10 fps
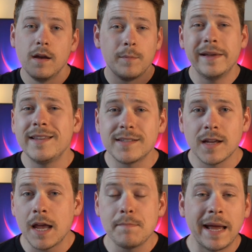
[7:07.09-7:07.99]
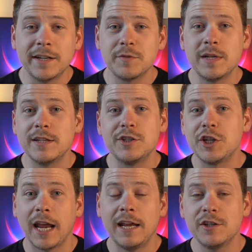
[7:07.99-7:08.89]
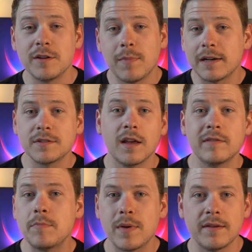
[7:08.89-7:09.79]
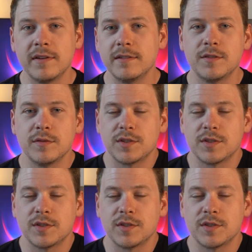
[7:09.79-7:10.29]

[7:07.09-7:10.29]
By this time, management had changed and Microsoft had pivoted to a